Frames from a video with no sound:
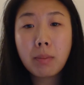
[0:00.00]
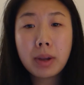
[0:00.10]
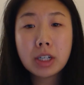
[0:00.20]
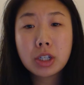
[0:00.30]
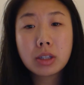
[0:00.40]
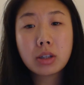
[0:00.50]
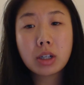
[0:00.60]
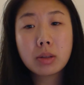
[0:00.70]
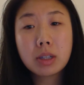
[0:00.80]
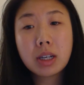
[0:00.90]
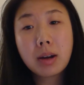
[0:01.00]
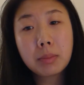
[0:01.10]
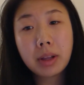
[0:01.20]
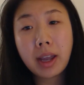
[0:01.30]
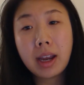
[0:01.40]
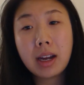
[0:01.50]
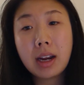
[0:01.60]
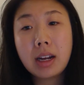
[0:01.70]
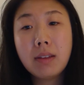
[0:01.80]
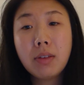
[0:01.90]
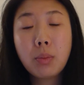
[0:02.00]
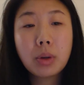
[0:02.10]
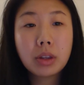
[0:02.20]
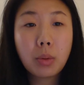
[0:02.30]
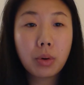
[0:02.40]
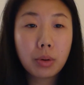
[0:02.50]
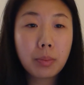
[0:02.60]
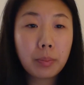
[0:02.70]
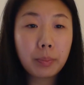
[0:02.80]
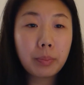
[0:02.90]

Patients start to complain, and even with the order,